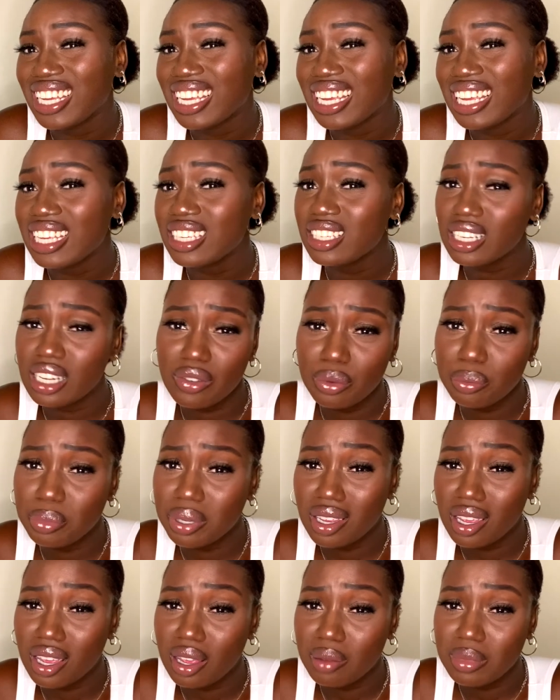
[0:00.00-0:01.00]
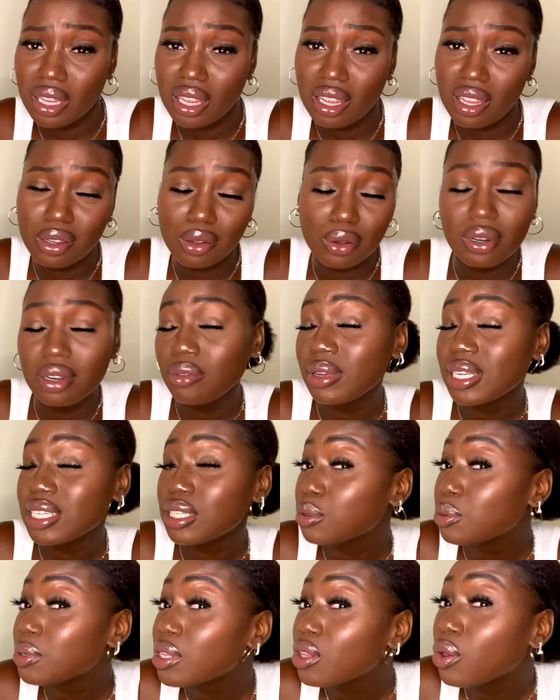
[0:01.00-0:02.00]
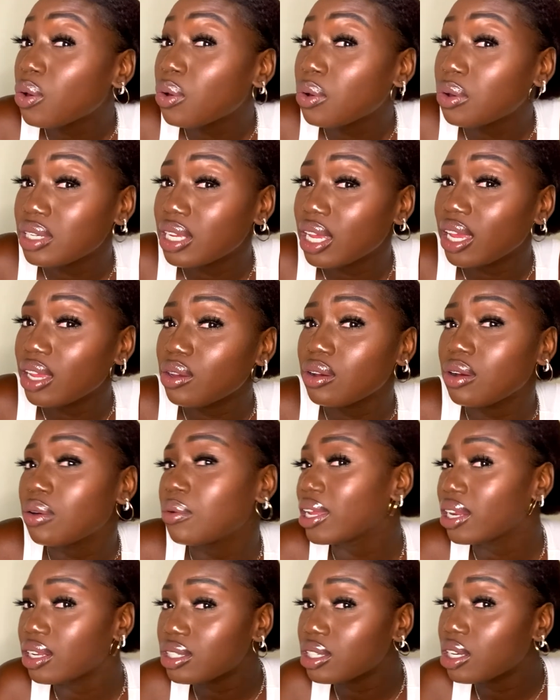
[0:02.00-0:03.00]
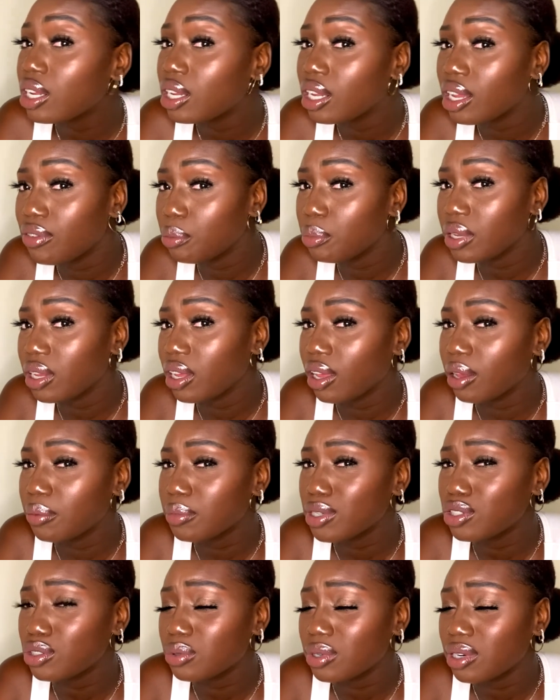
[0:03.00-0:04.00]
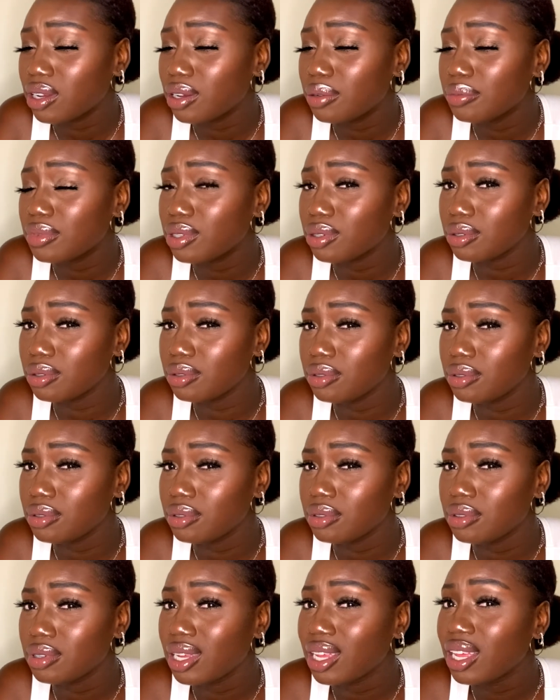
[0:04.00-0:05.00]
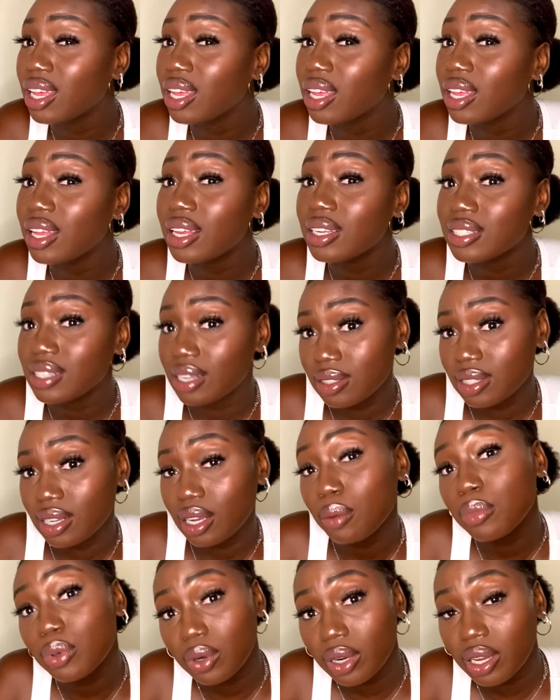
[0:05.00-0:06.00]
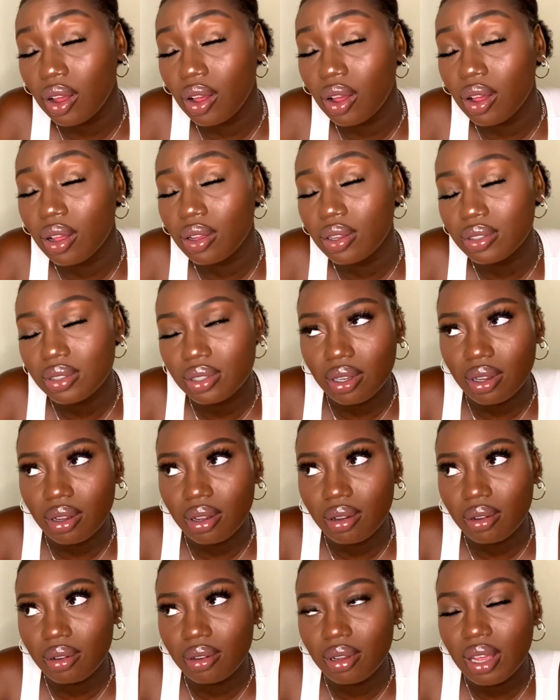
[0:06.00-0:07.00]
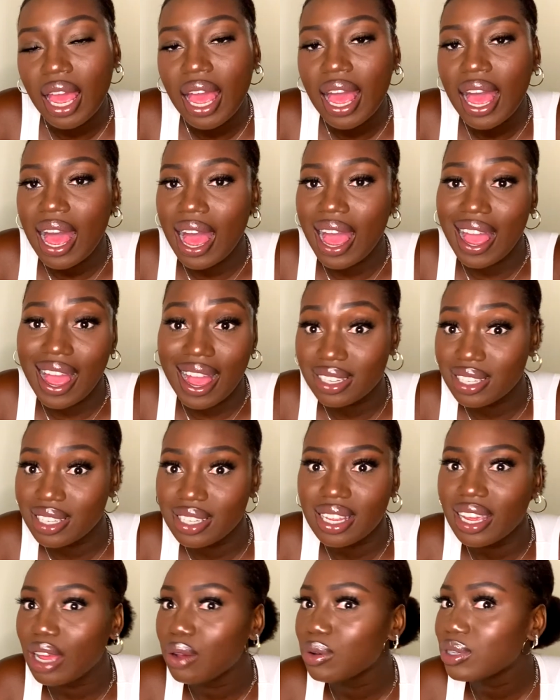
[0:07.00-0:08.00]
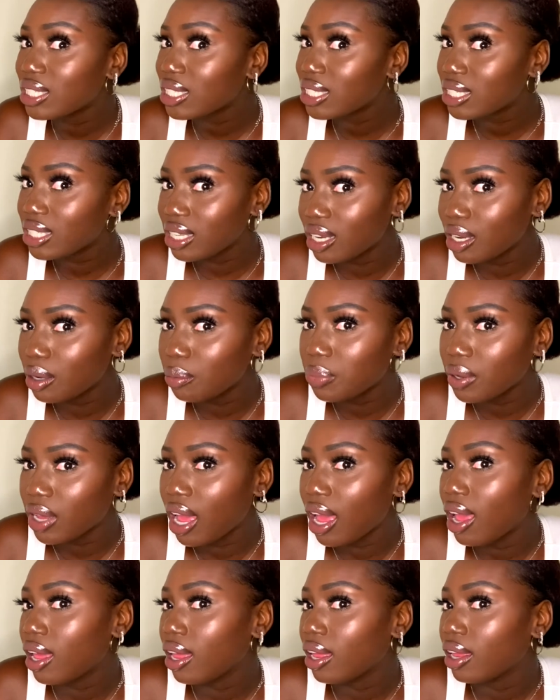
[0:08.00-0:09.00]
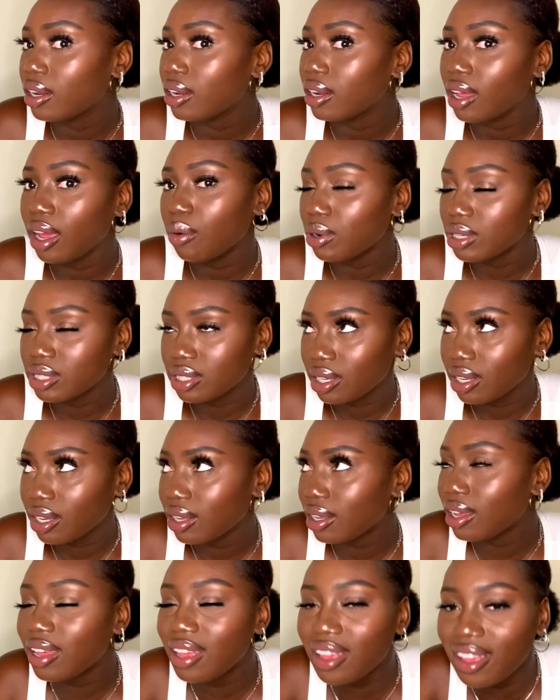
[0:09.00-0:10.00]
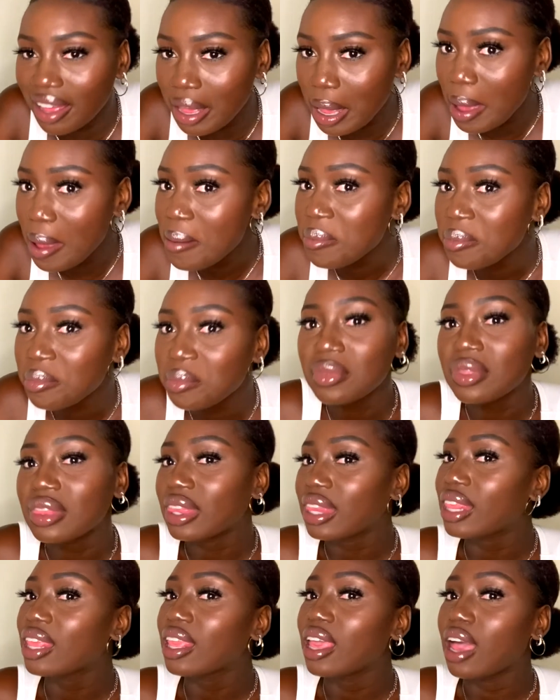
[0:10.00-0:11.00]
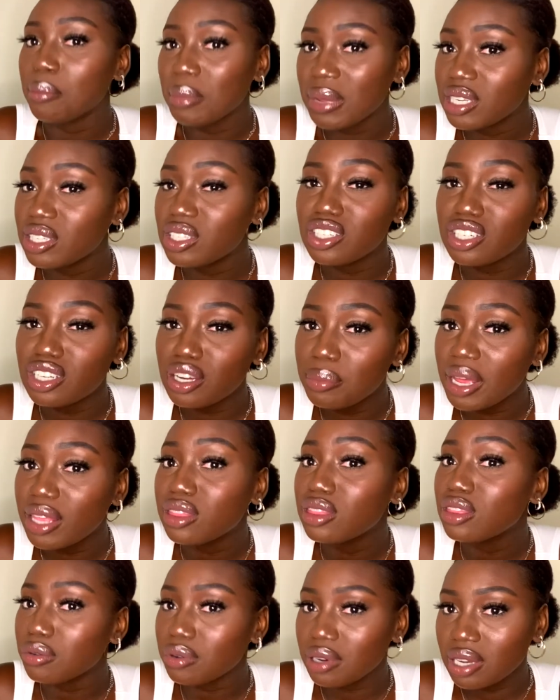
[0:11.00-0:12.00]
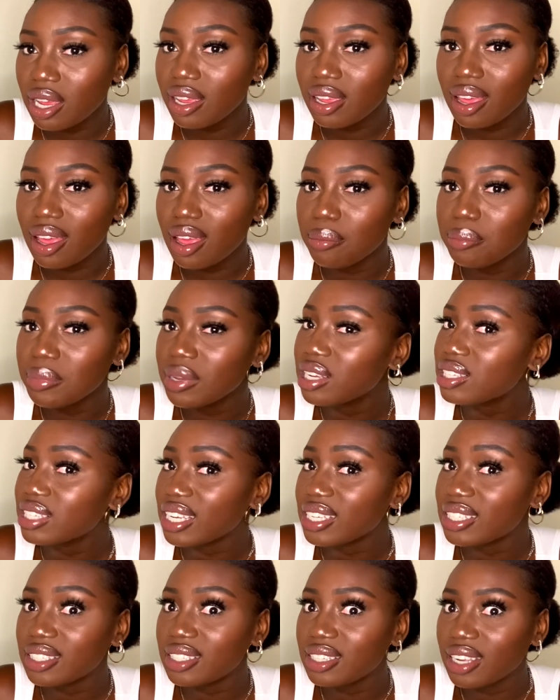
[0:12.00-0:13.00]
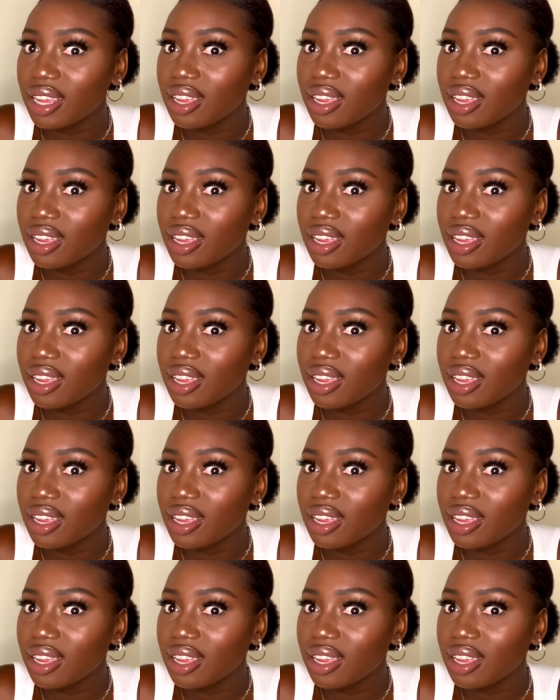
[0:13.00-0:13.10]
it's 11 p.m. Like, you didn't message me the whole day. You're gonna wait until 11 p.m. because you wanna come through? Sounds like a booty call. So I acted like I was asleep, and I wasn't. I messaged him at 3 a.m. because I stayed